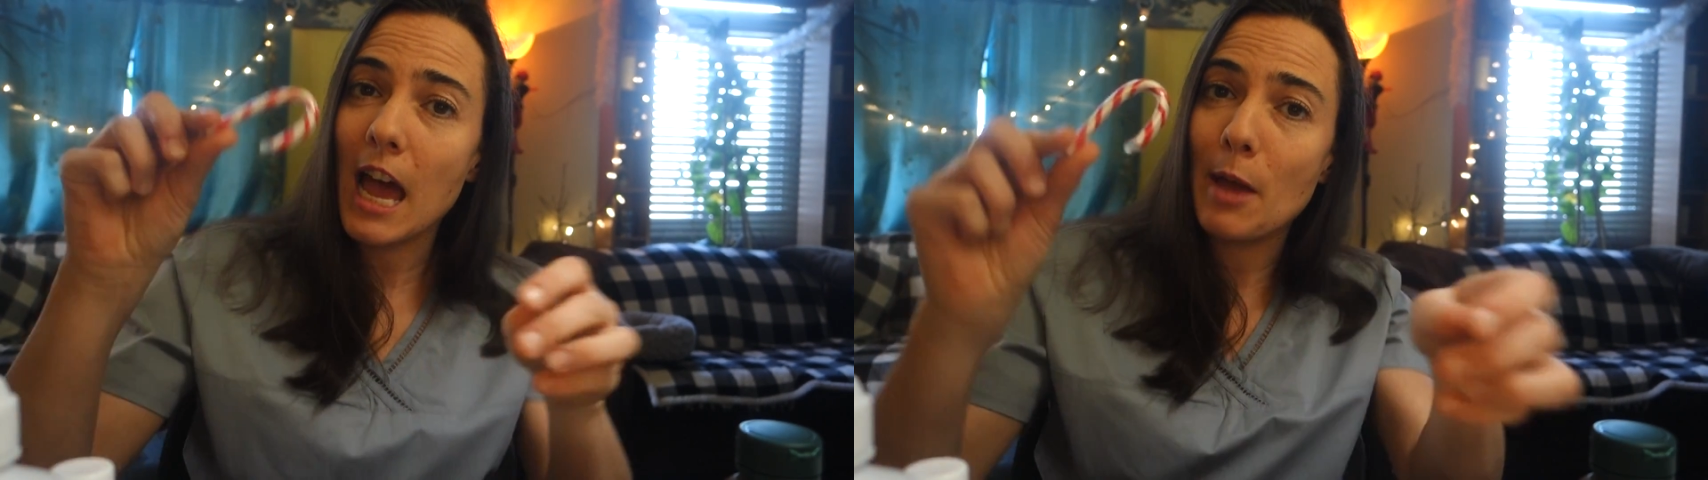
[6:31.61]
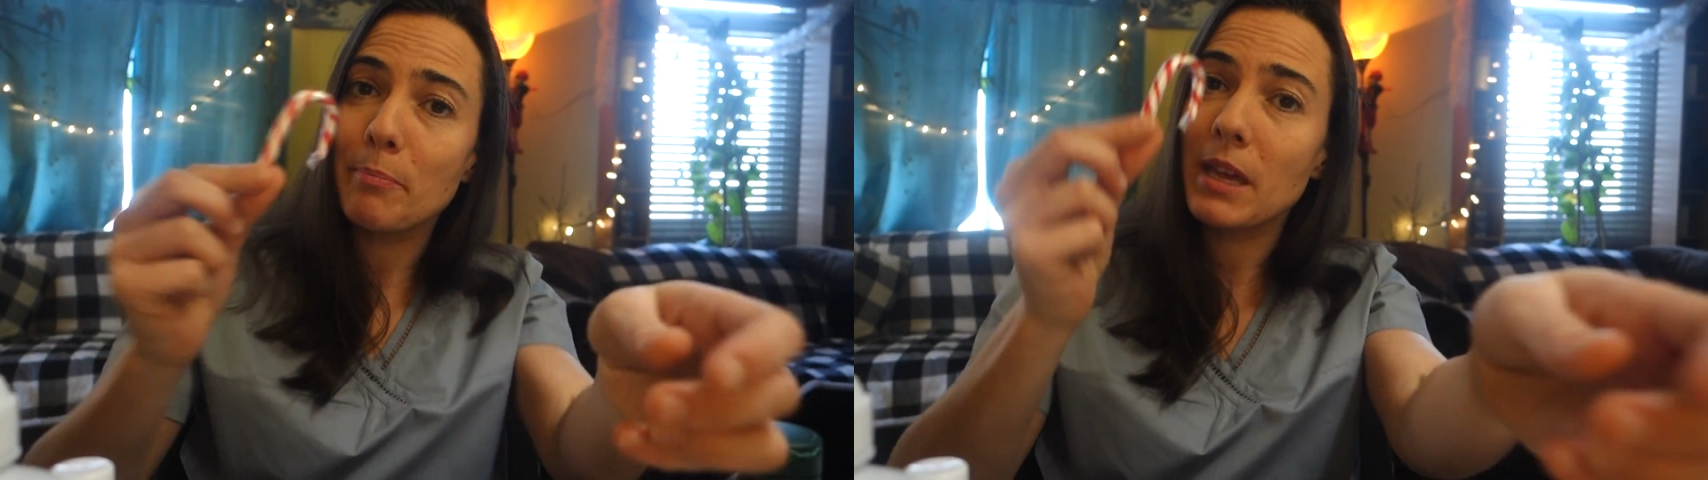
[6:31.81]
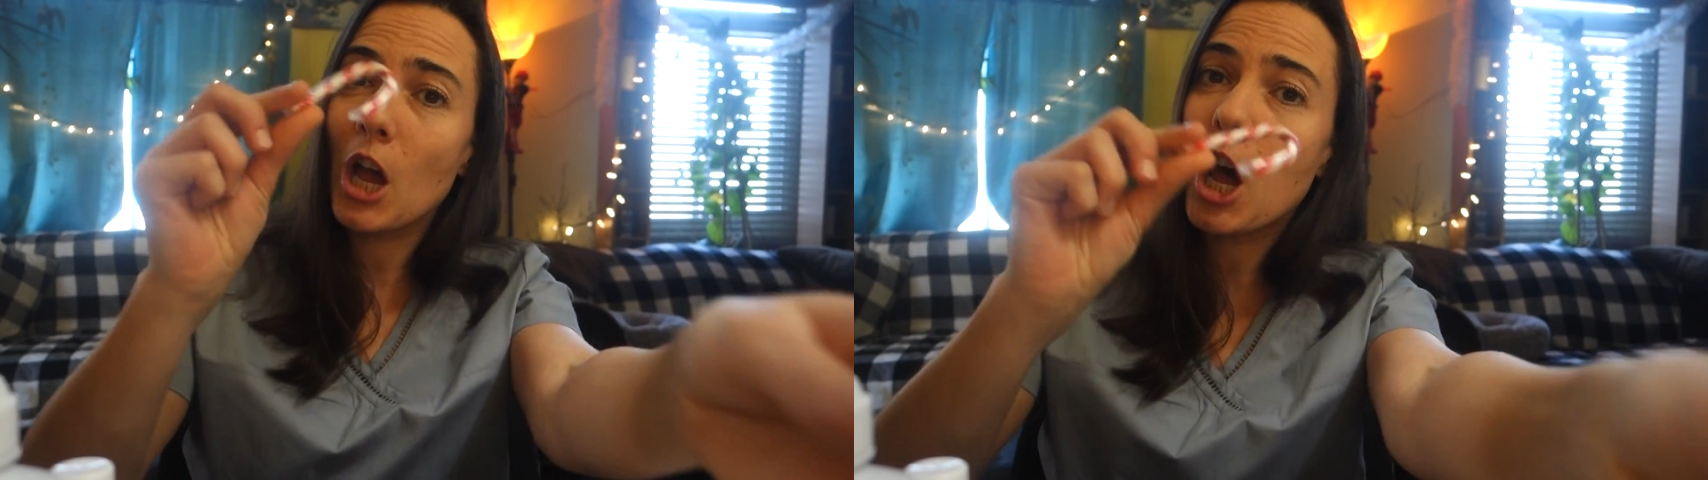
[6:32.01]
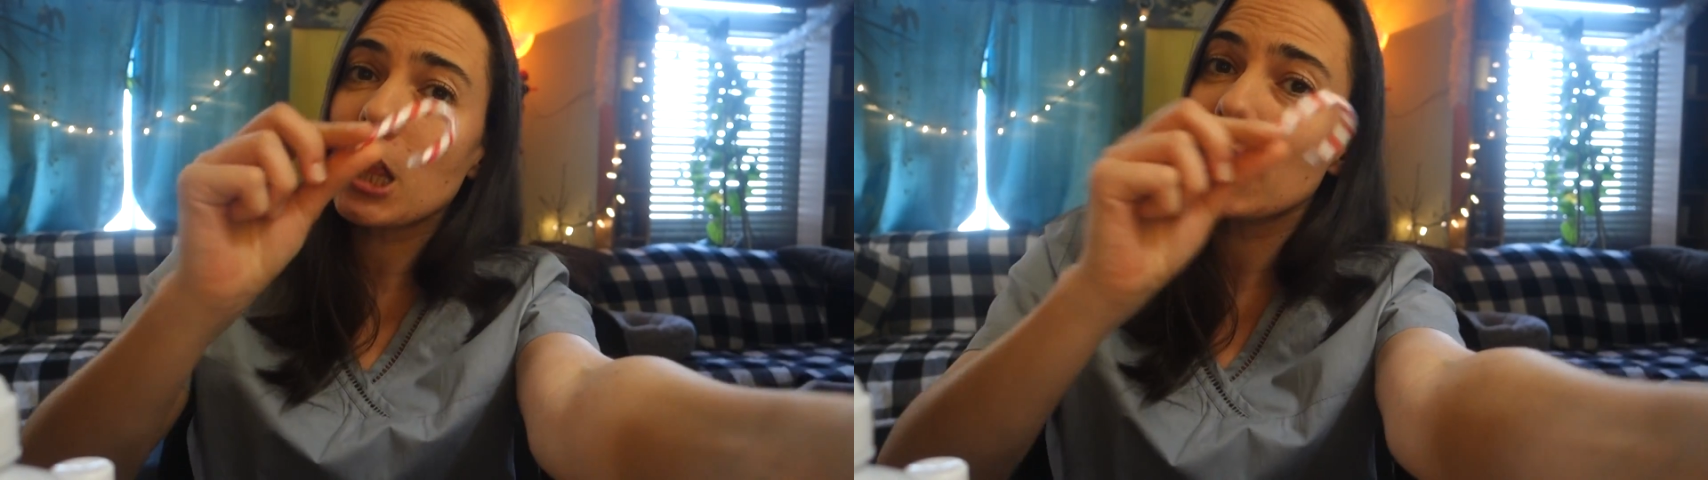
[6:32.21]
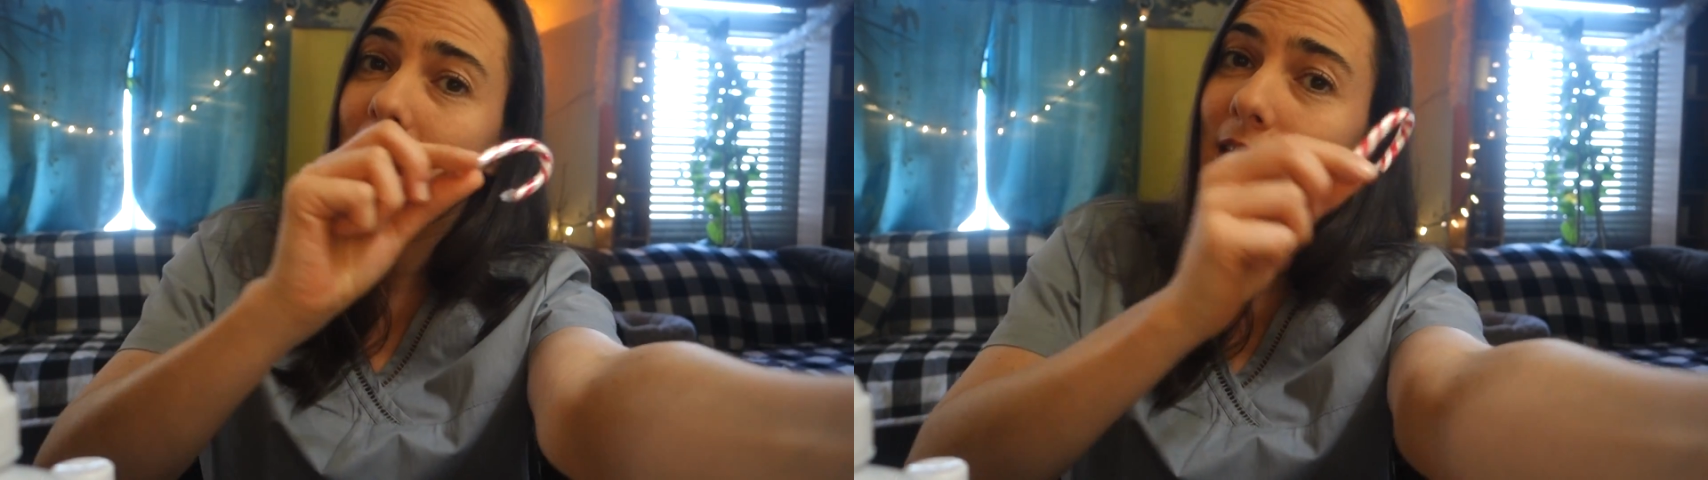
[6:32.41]
happy
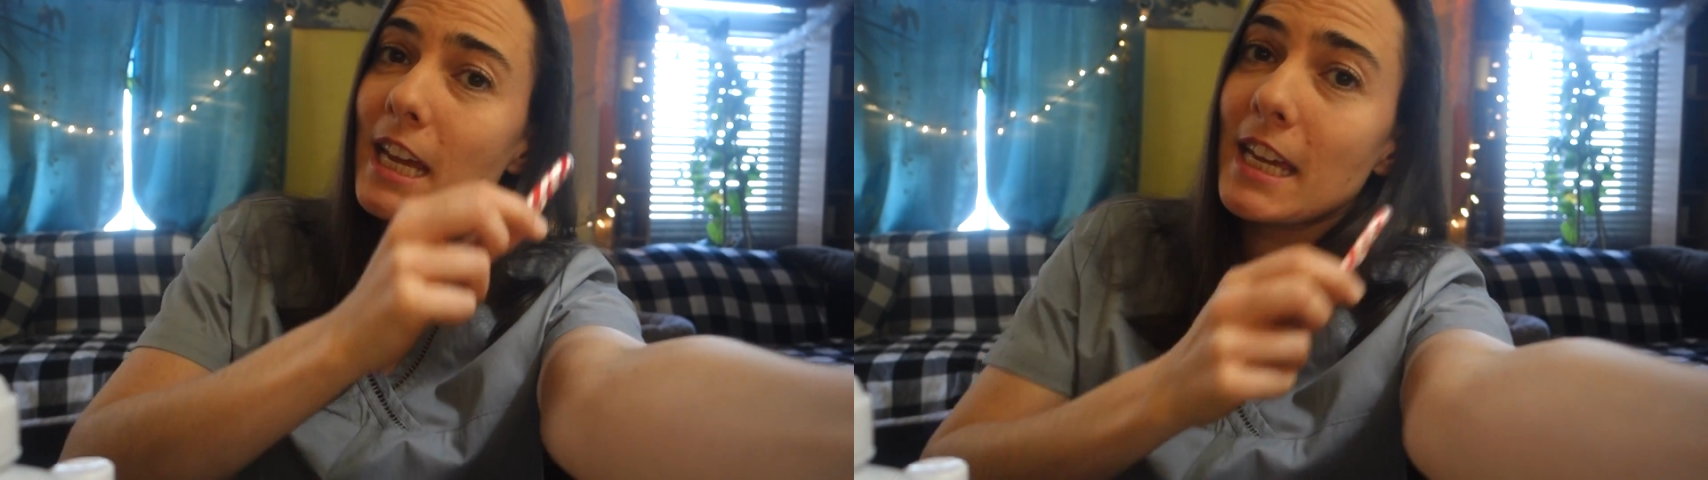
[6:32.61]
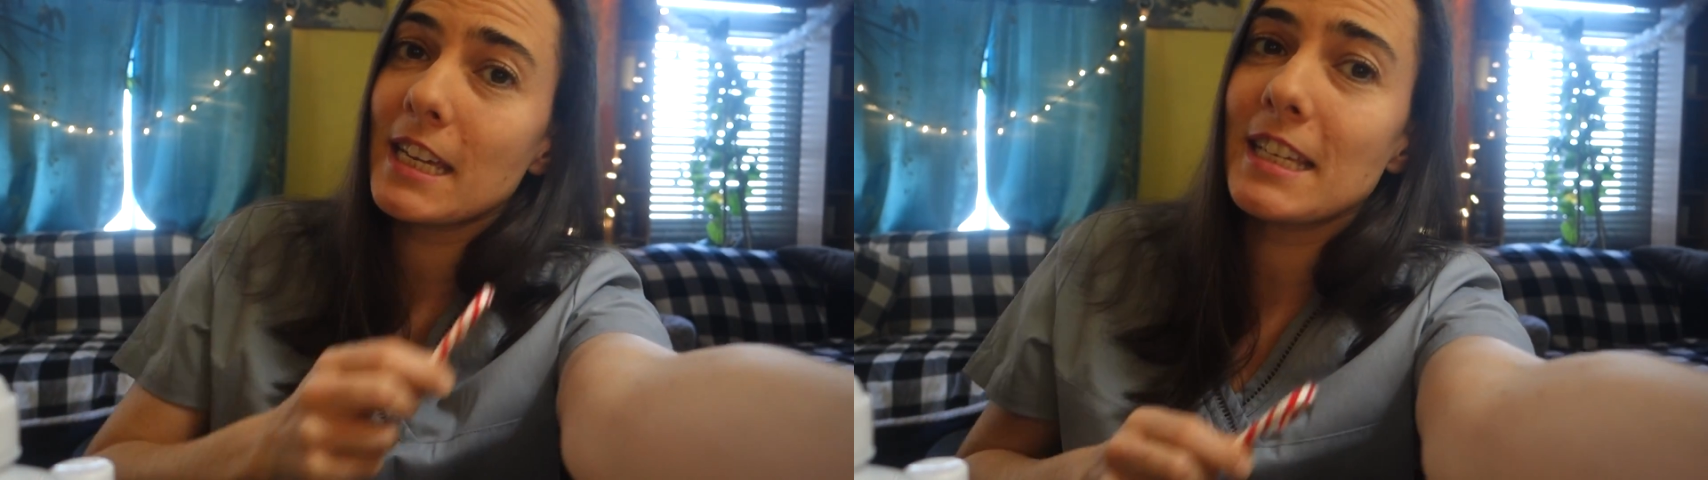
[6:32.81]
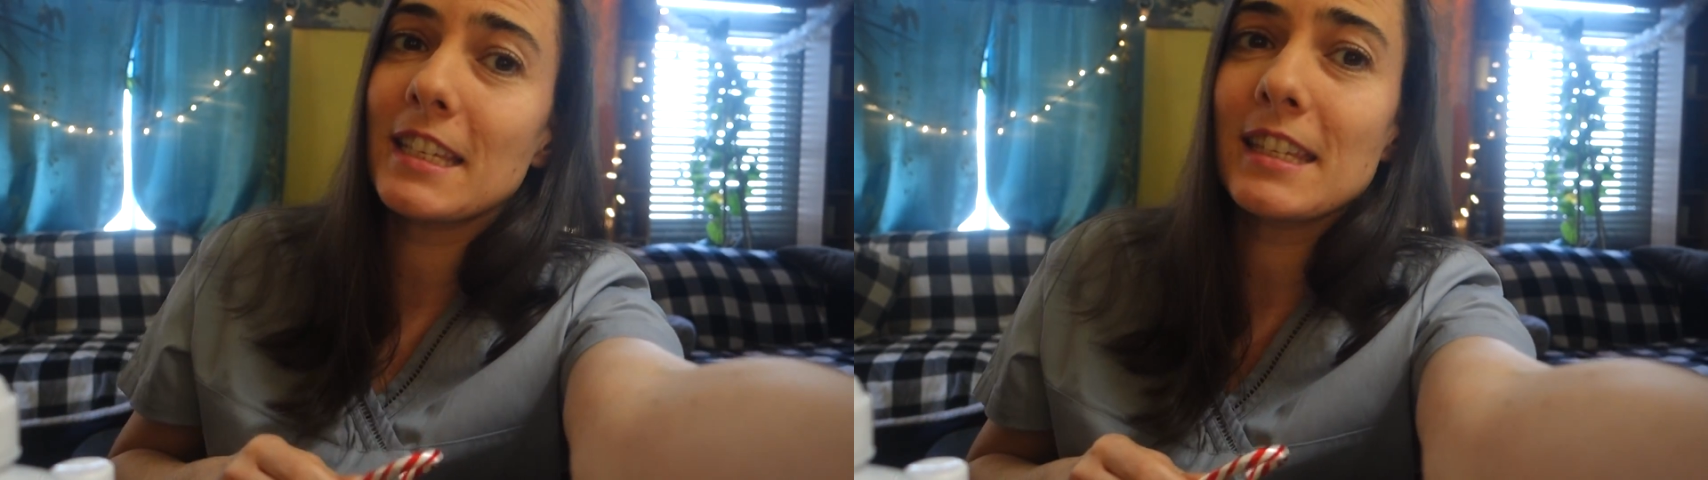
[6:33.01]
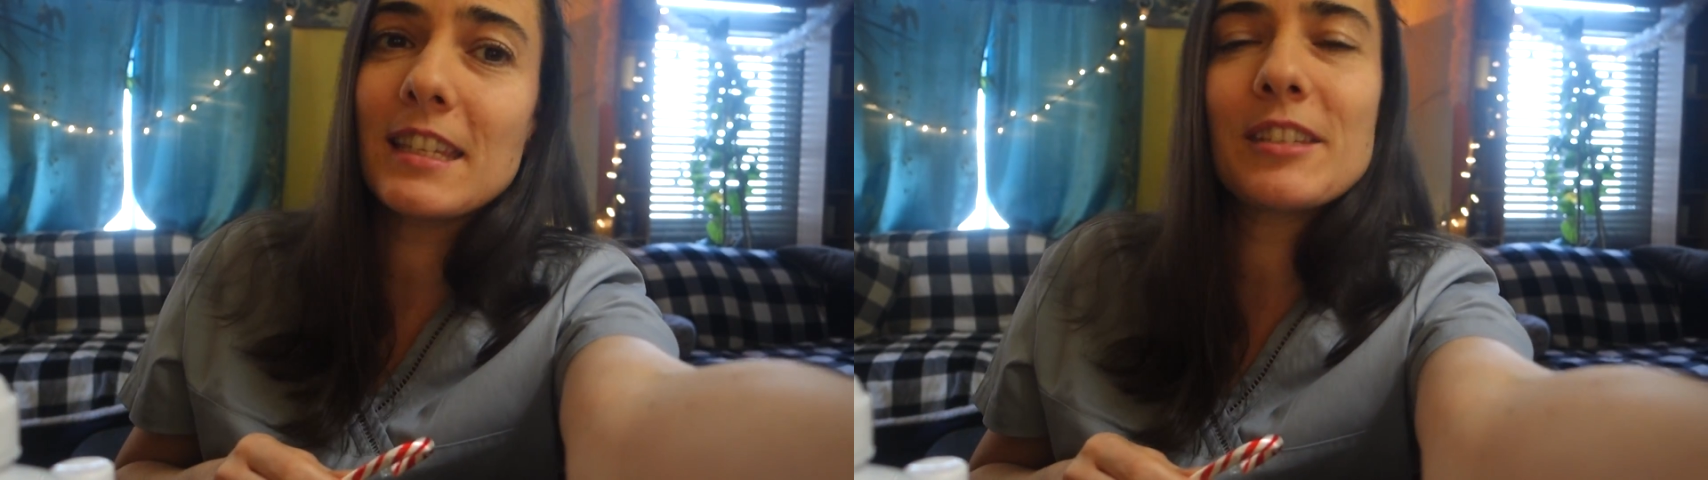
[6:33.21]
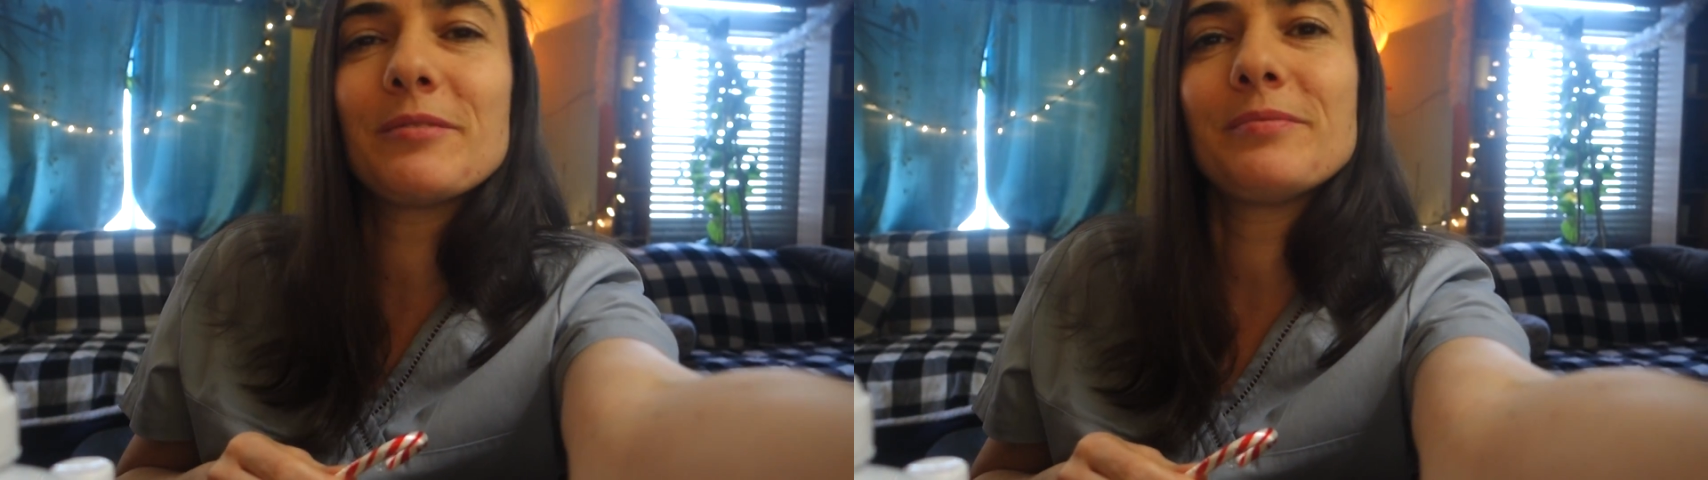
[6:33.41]
holidays!